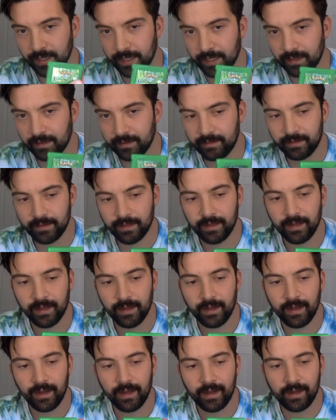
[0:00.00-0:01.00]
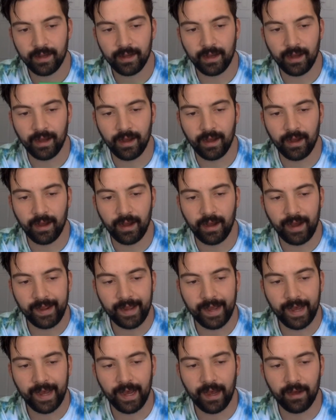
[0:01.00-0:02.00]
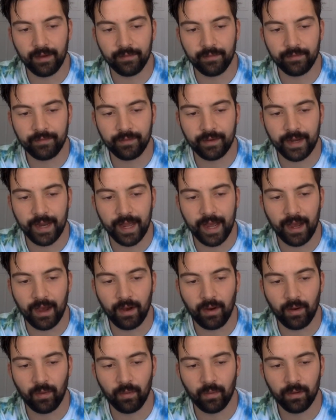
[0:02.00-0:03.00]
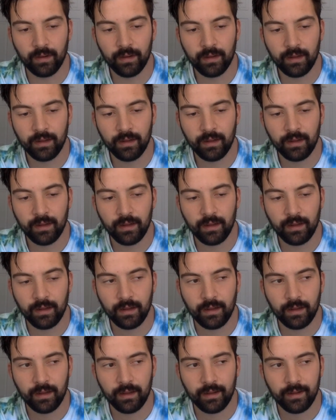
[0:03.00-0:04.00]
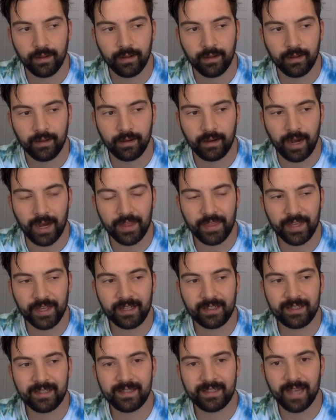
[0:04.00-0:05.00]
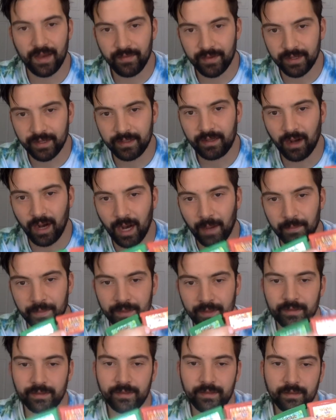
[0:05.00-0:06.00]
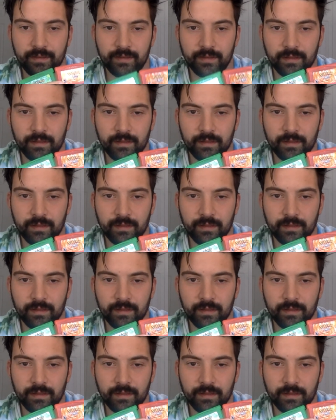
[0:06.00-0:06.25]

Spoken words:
these, I have now, I think, 7 copies